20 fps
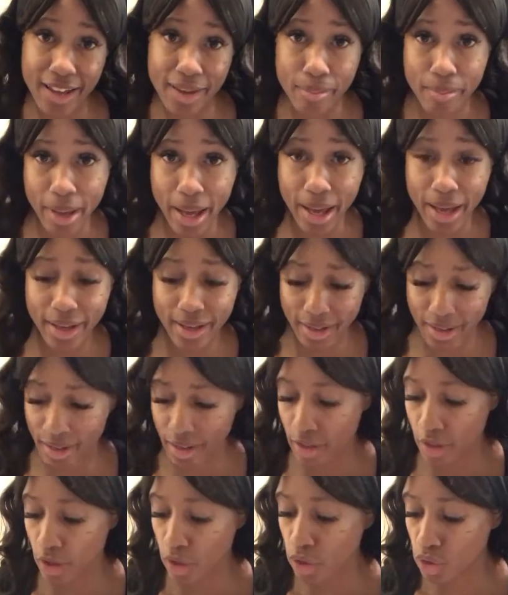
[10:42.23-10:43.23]
am back.
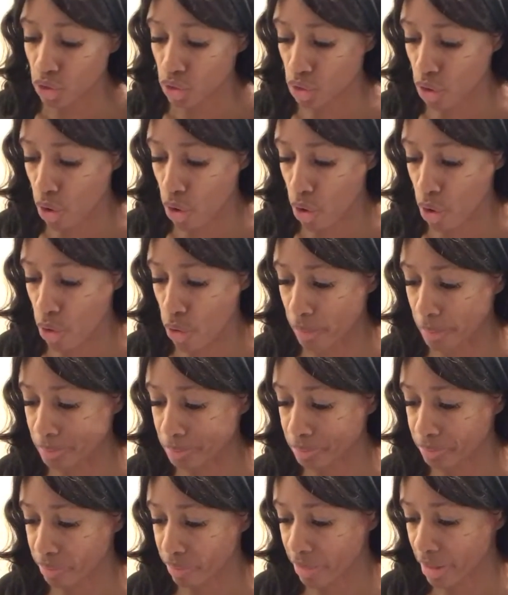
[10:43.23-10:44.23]
So
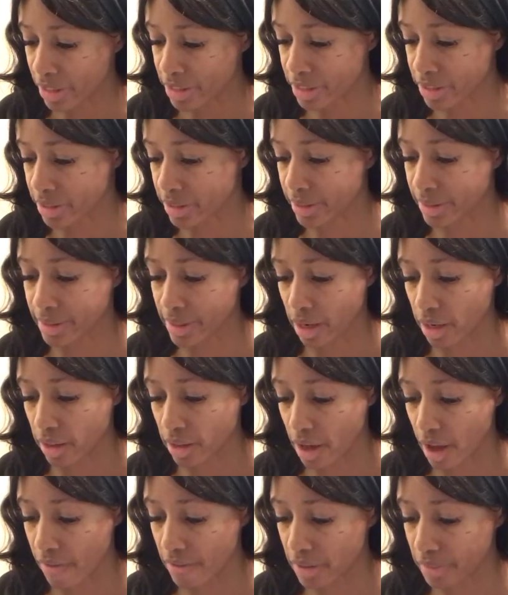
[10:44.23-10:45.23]
I just took this out of
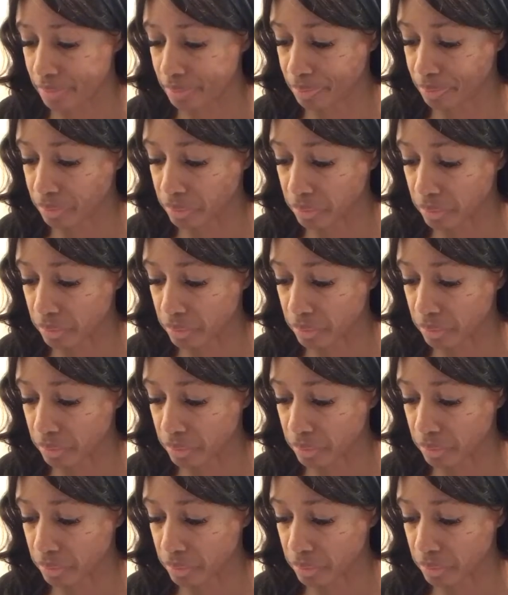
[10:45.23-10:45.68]
the oven.